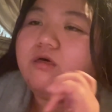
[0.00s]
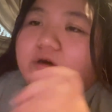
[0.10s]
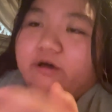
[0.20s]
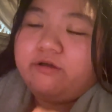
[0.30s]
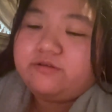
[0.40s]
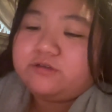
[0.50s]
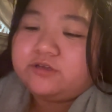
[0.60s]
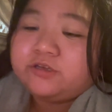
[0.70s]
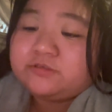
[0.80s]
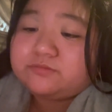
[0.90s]

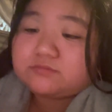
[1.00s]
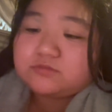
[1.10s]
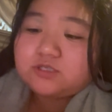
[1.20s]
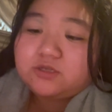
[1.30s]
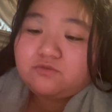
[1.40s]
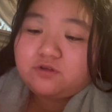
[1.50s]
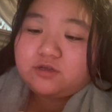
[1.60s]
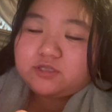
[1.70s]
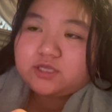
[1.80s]
And follow the